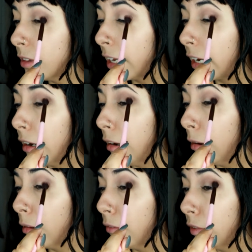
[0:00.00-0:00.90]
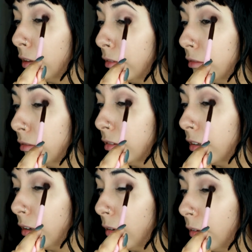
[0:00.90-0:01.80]
Like all of it.
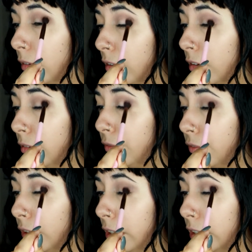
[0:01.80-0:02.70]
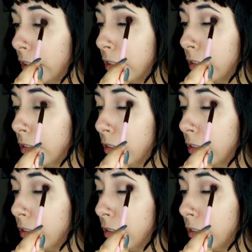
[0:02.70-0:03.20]
All of it.